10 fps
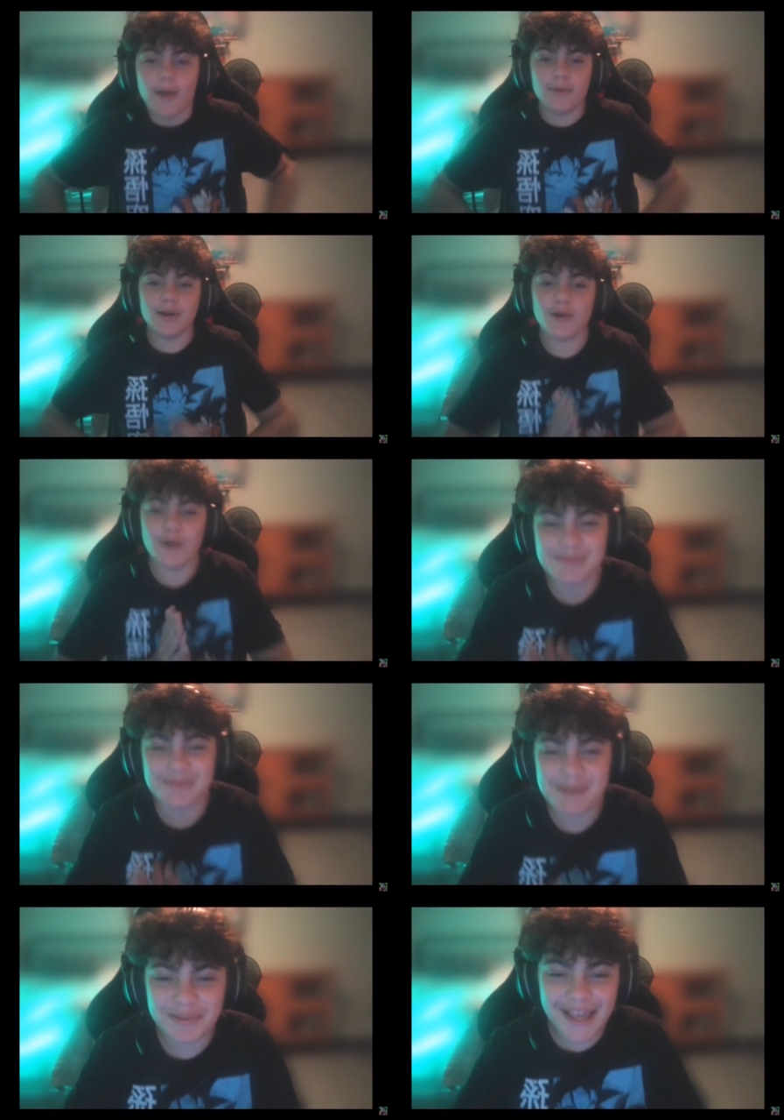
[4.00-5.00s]
we're going to be
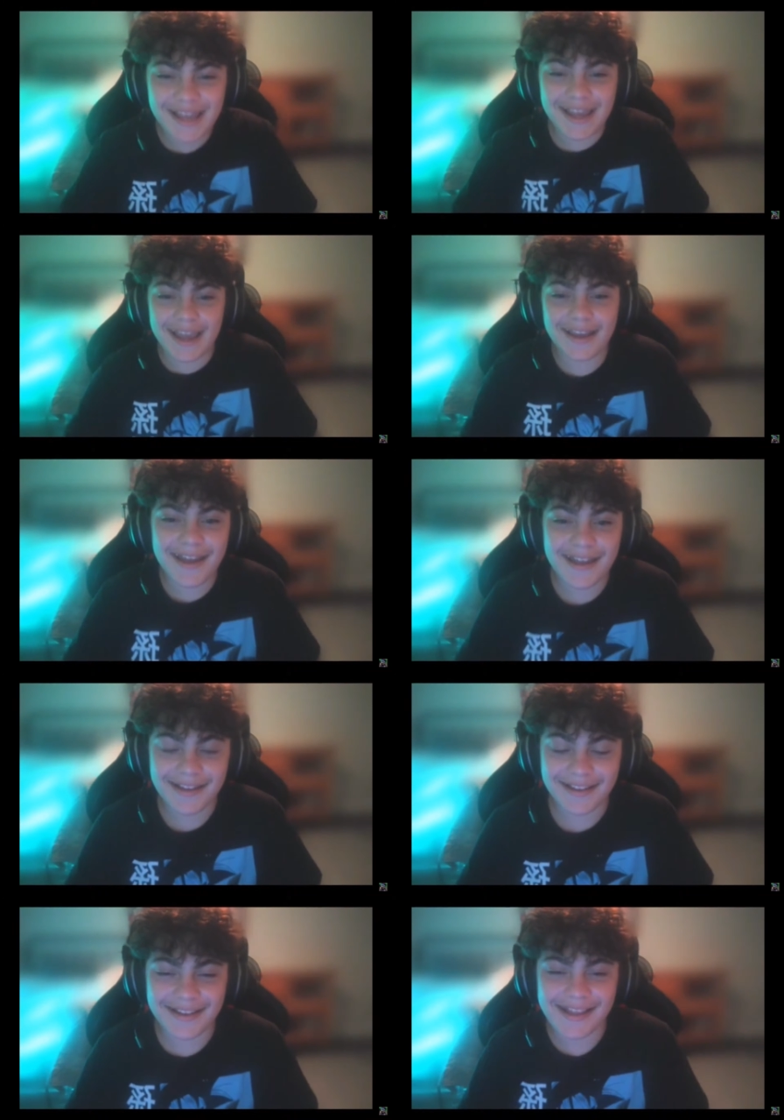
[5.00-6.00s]
playing,
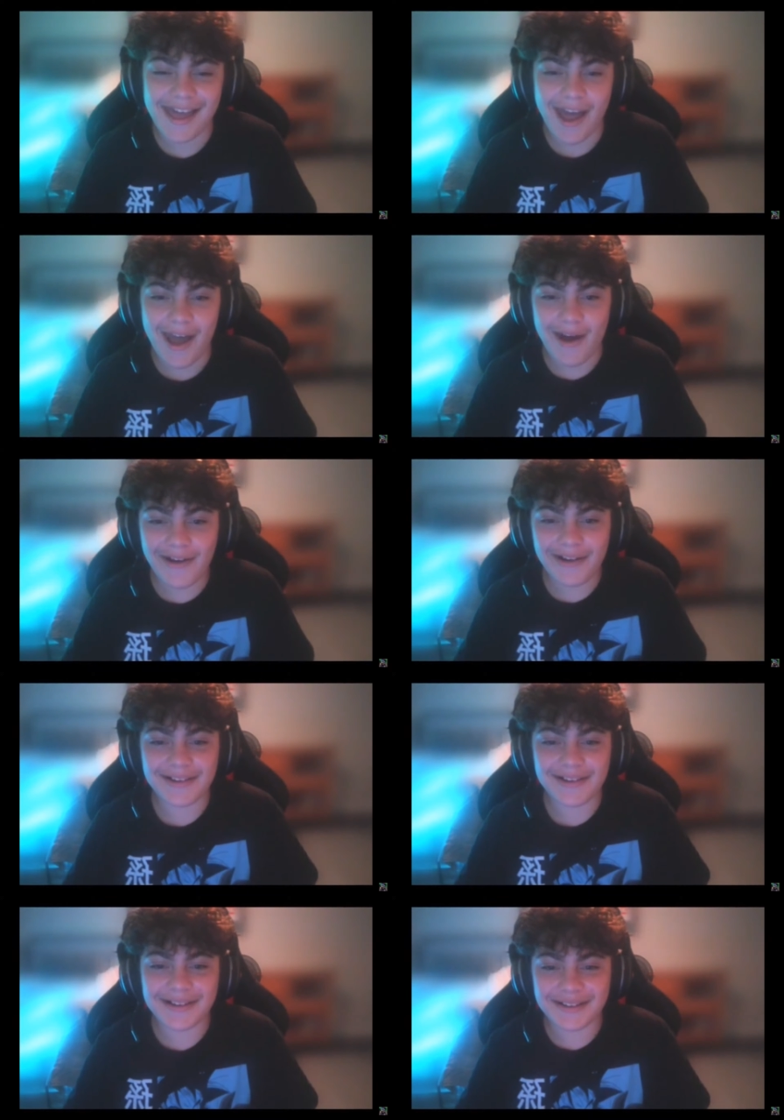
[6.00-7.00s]

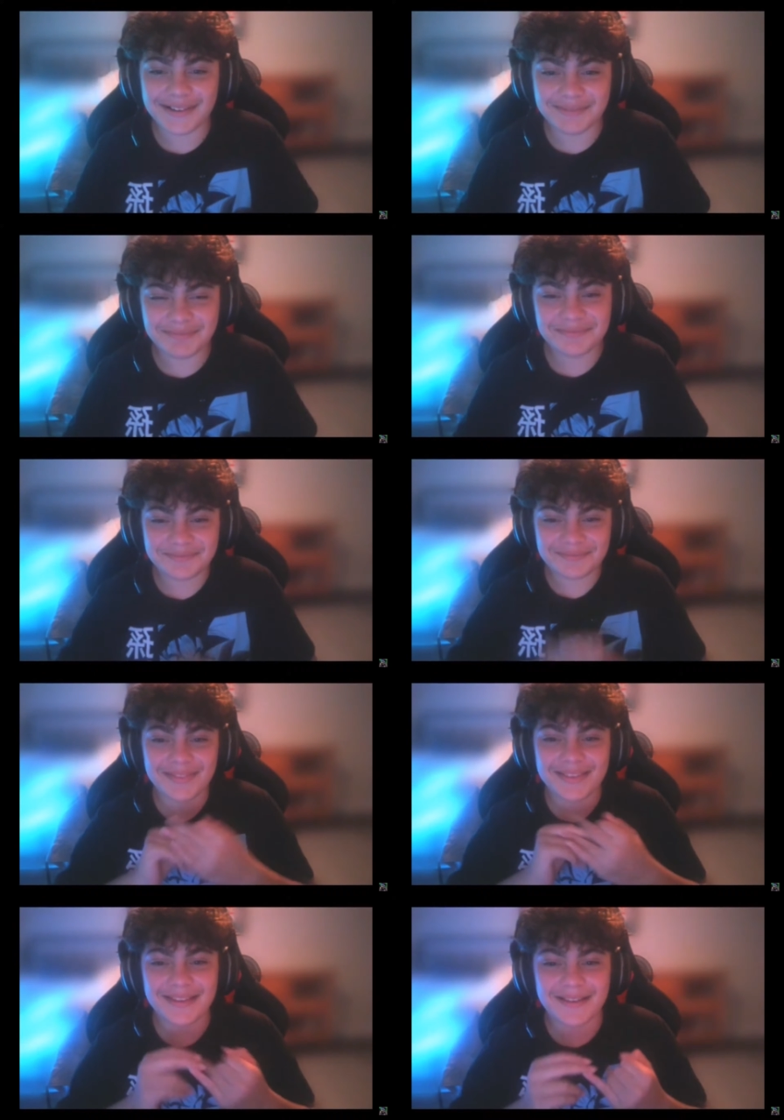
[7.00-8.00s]
um,
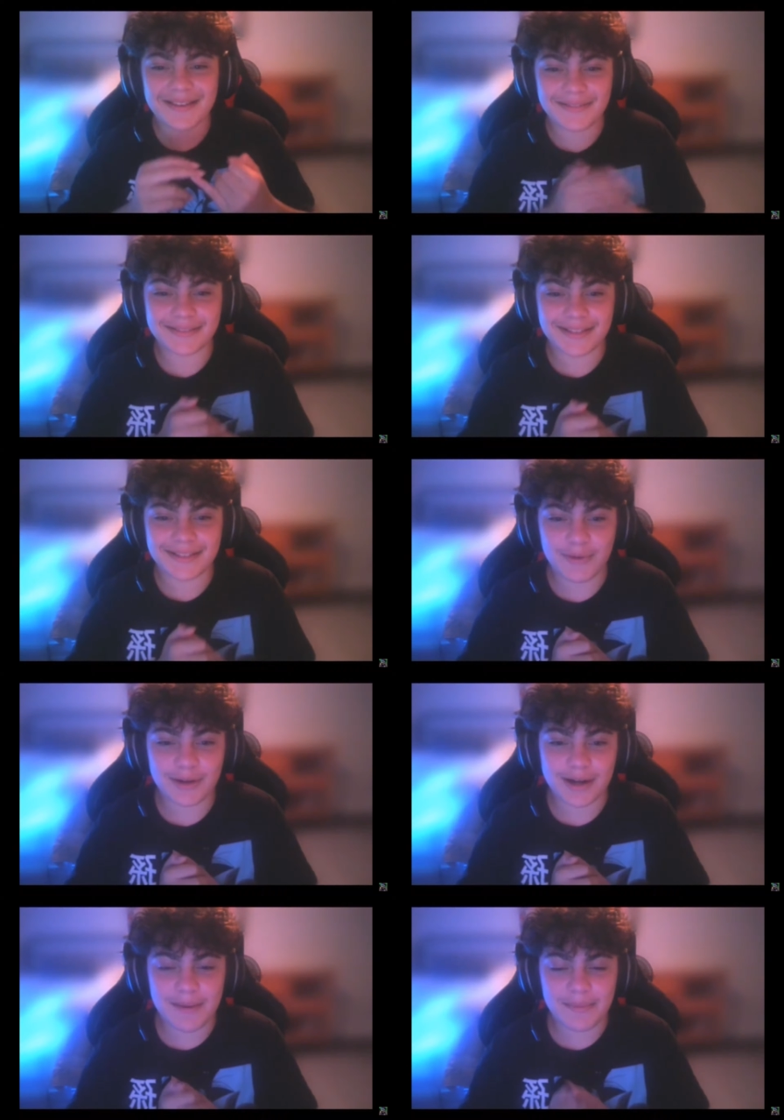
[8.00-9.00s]
today we're
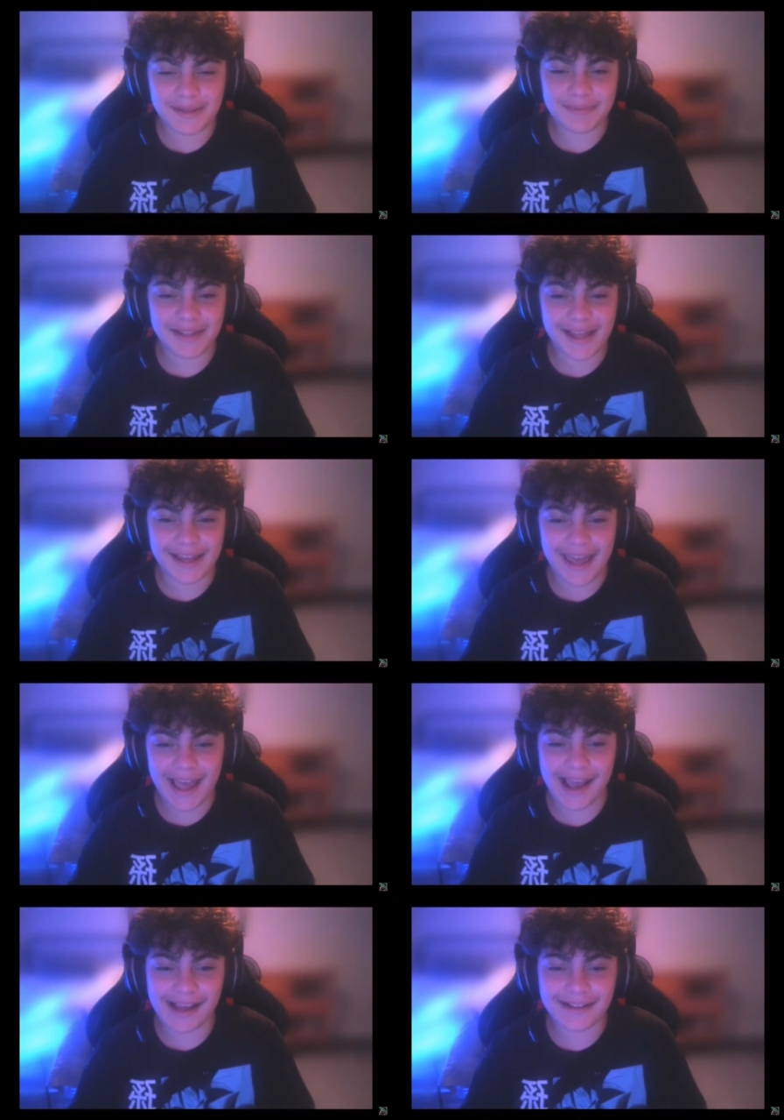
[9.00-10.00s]
going to be
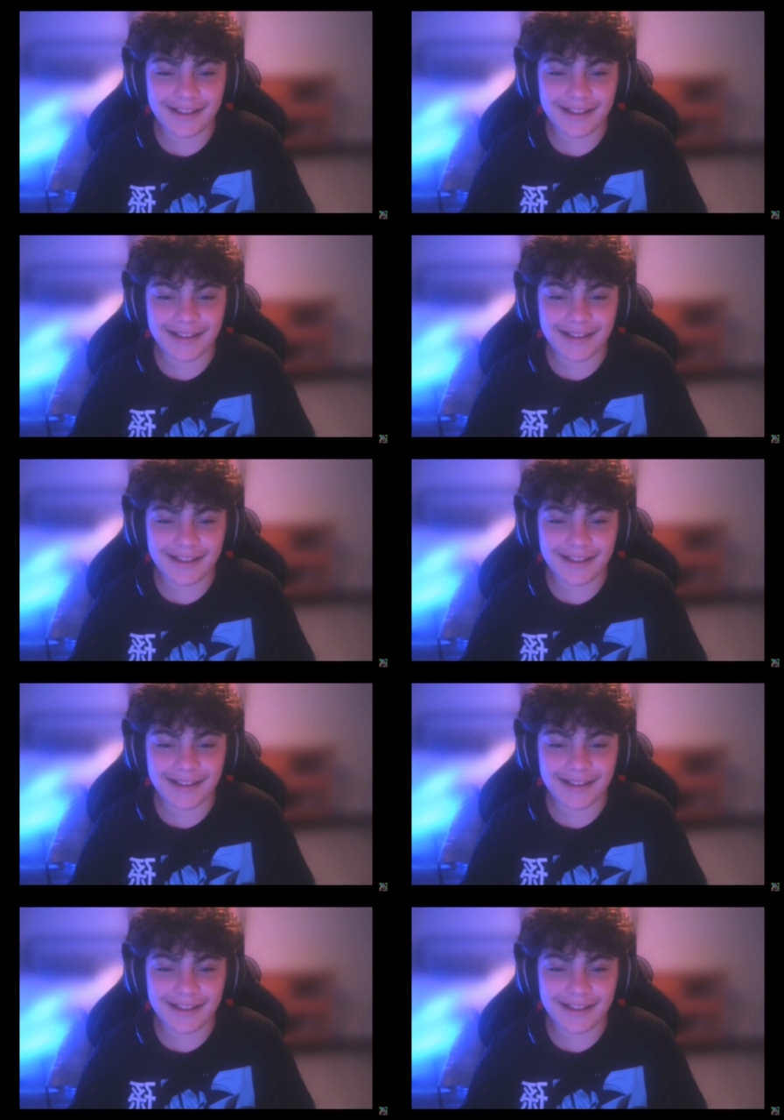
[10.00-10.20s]
playing,